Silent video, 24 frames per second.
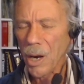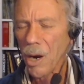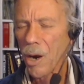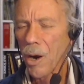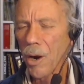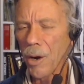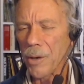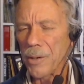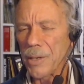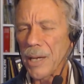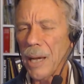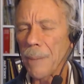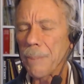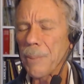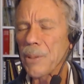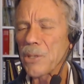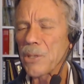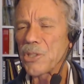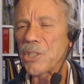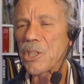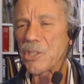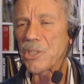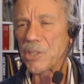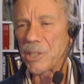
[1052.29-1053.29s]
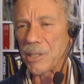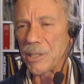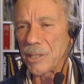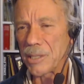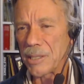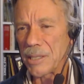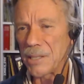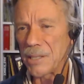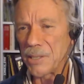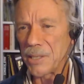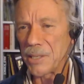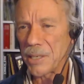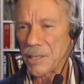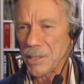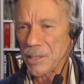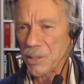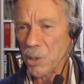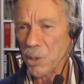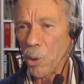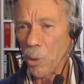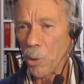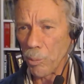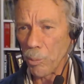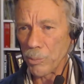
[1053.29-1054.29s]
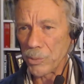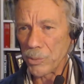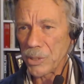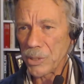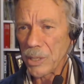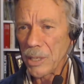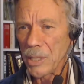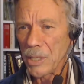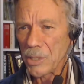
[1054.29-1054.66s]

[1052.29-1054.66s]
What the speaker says: are not persistent in the combs